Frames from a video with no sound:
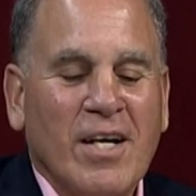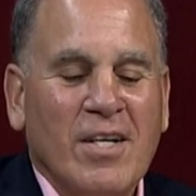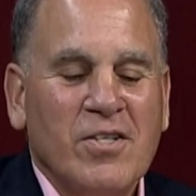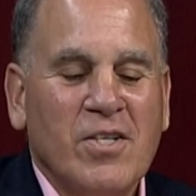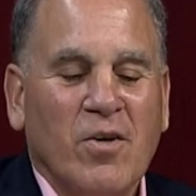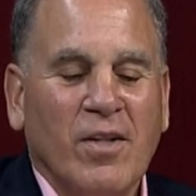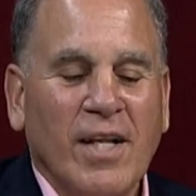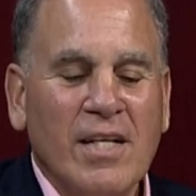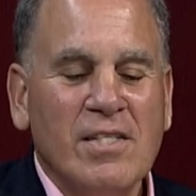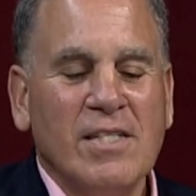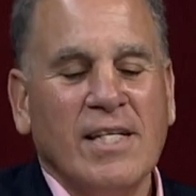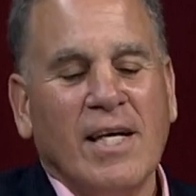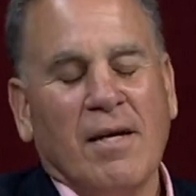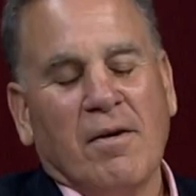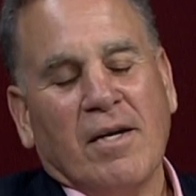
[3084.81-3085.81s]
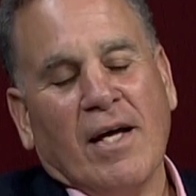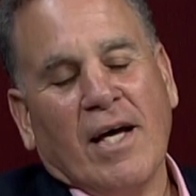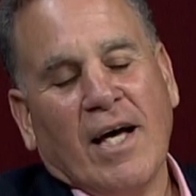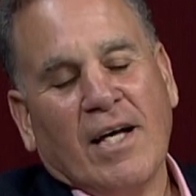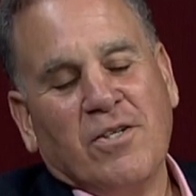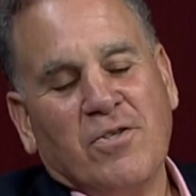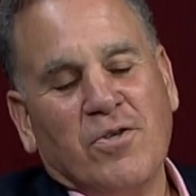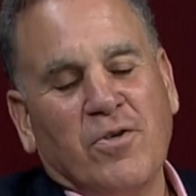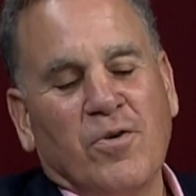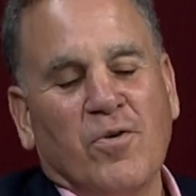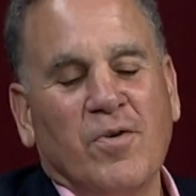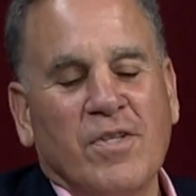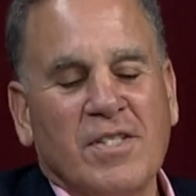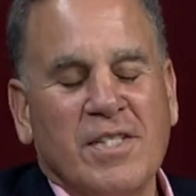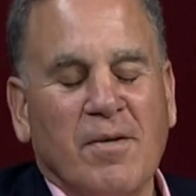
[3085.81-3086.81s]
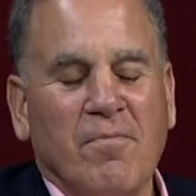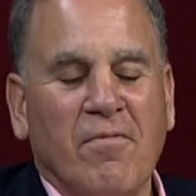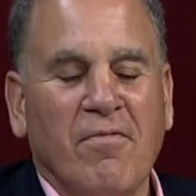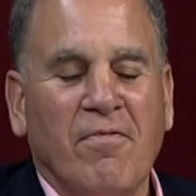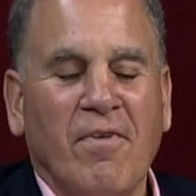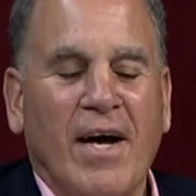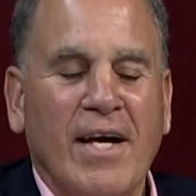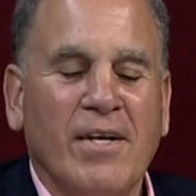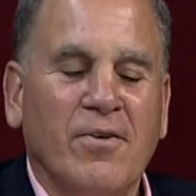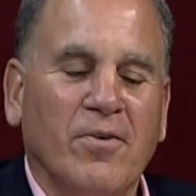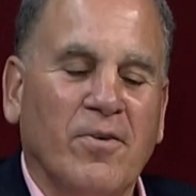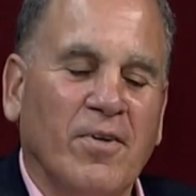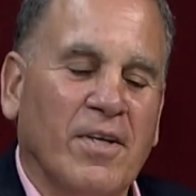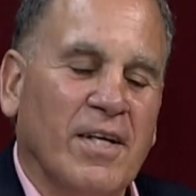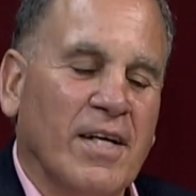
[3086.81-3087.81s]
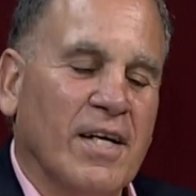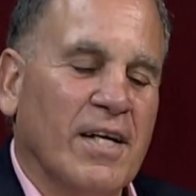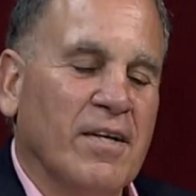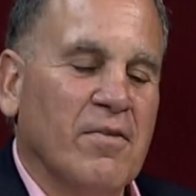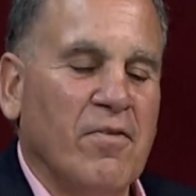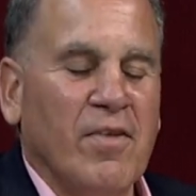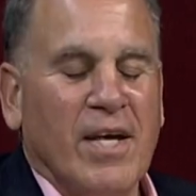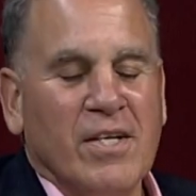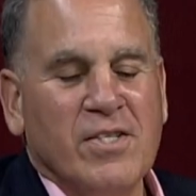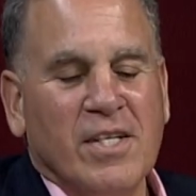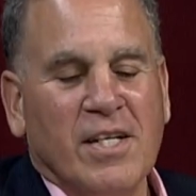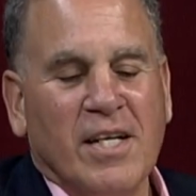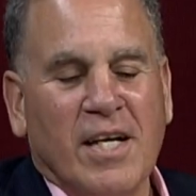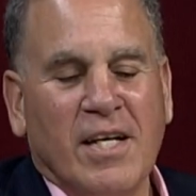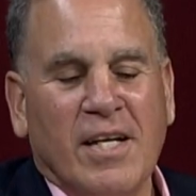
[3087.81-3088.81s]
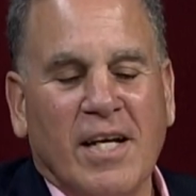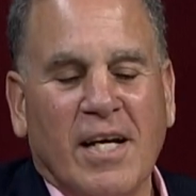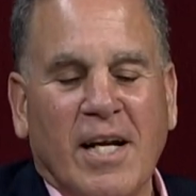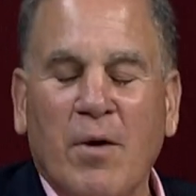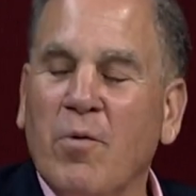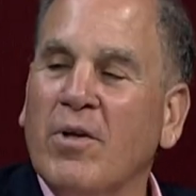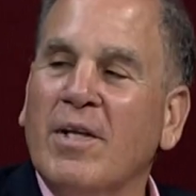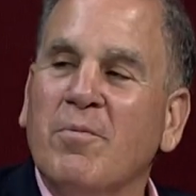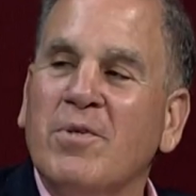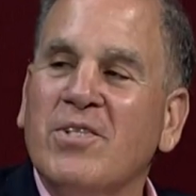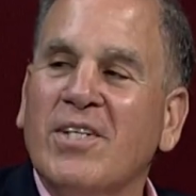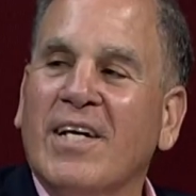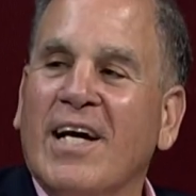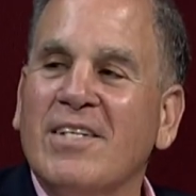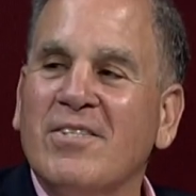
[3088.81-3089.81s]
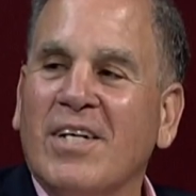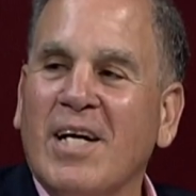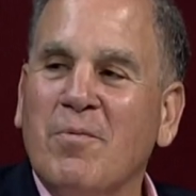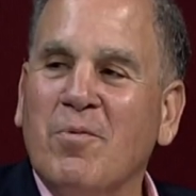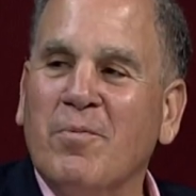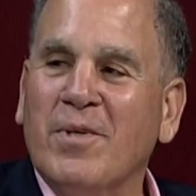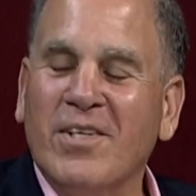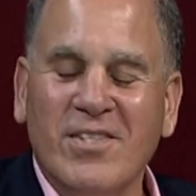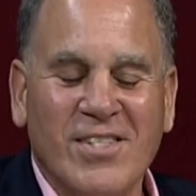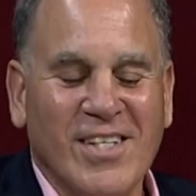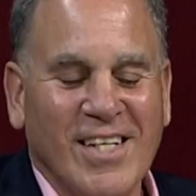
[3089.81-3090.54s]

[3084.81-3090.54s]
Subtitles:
So let's get to some final things, and I will limit you guys to a couple minutes.